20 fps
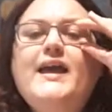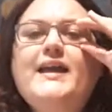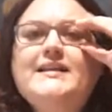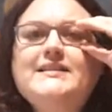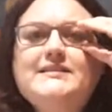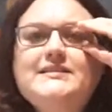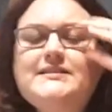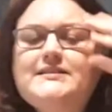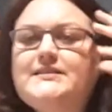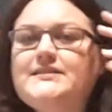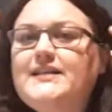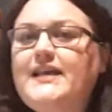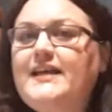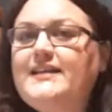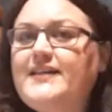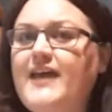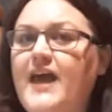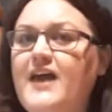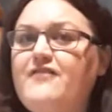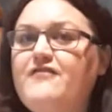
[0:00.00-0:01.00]
it's
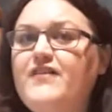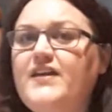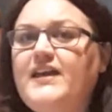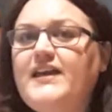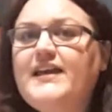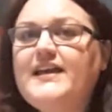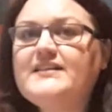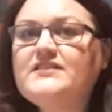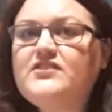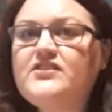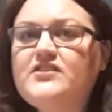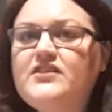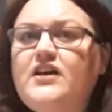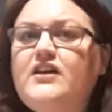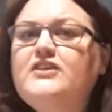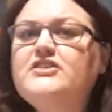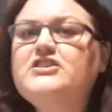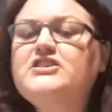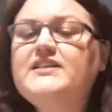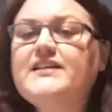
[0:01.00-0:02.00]
heavy, it's
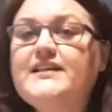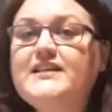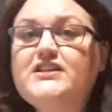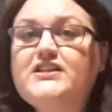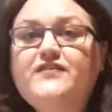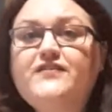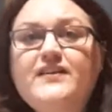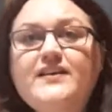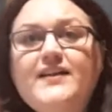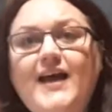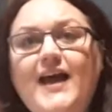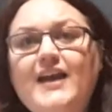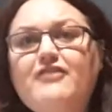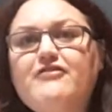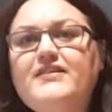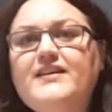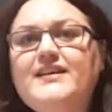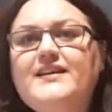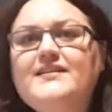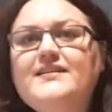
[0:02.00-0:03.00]
starchy, it's full of
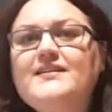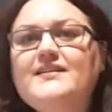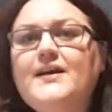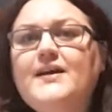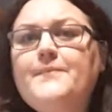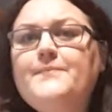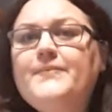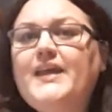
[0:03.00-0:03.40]
calories,